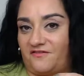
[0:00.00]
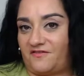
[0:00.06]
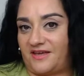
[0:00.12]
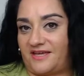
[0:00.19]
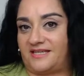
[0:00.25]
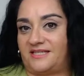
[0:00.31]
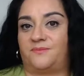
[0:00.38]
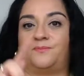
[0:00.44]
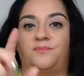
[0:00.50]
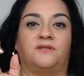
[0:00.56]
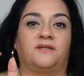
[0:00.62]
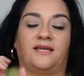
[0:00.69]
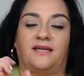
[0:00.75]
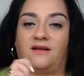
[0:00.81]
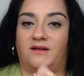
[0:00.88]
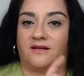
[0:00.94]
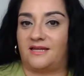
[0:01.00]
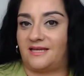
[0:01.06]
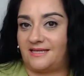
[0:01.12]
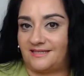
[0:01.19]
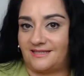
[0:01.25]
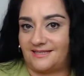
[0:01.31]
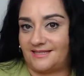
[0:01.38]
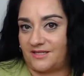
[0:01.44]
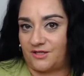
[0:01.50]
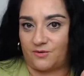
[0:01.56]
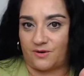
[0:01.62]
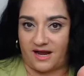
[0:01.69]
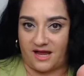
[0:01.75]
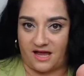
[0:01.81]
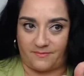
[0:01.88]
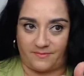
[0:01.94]
Facebook and on
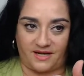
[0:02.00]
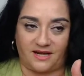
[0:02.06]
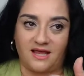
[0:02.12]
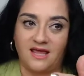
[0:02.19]
Instagram,